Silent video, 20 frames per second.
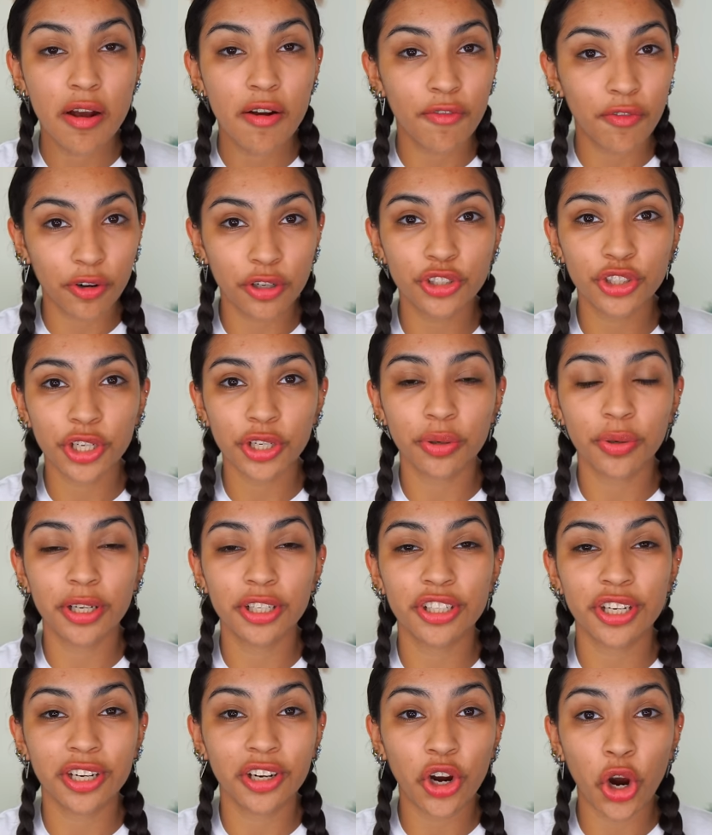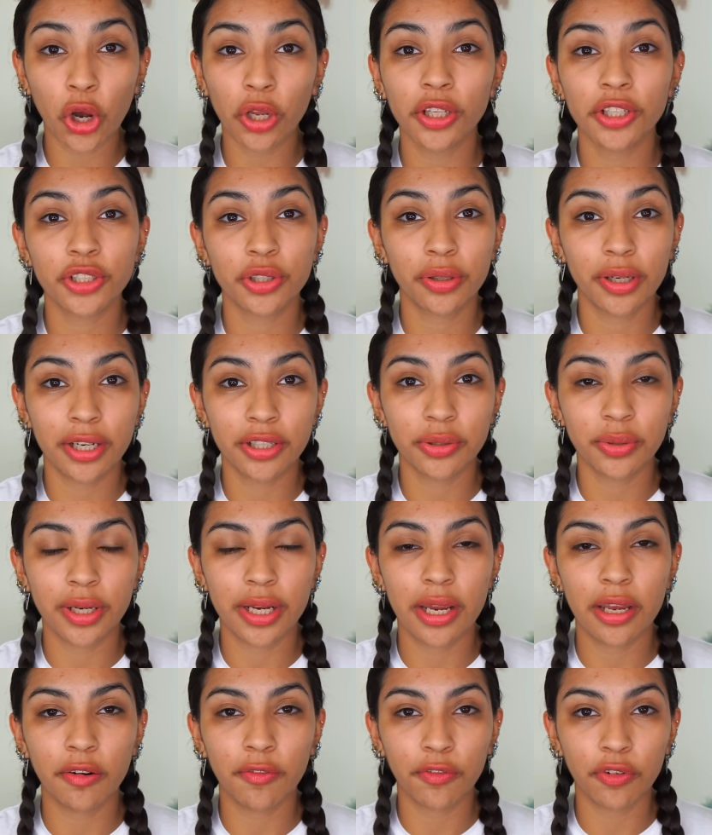first generation college
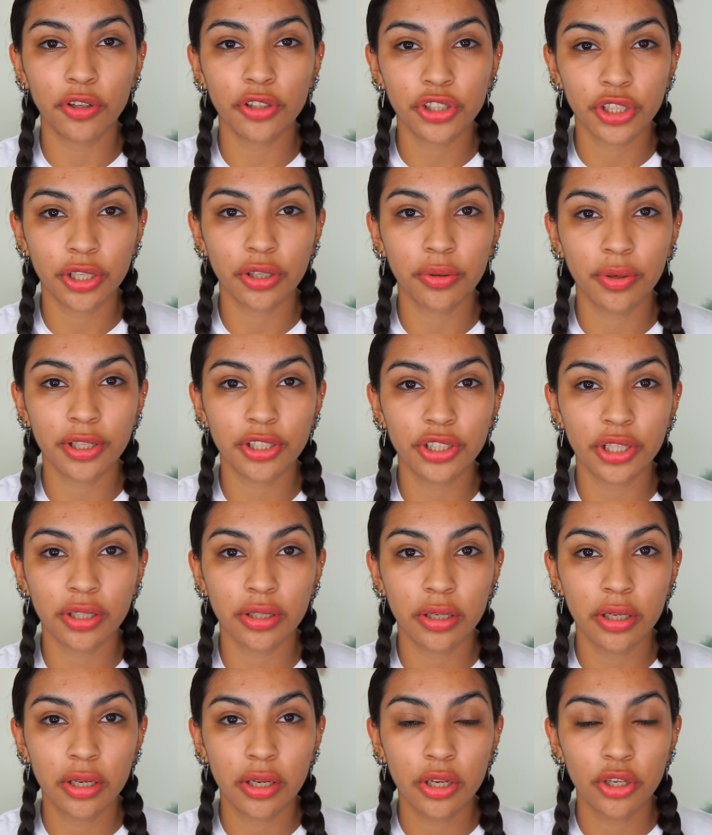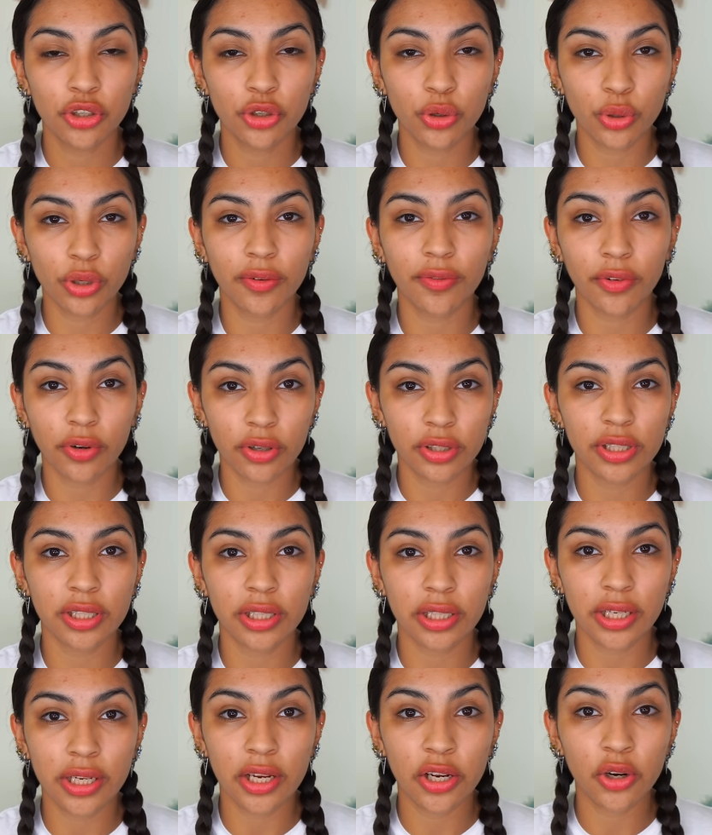graduate, and first generation
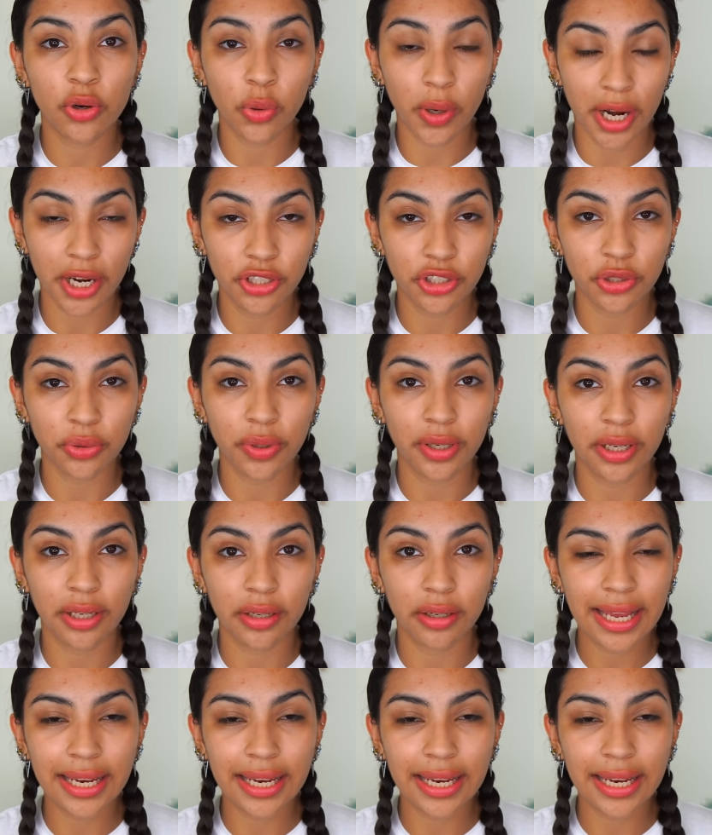university graduate.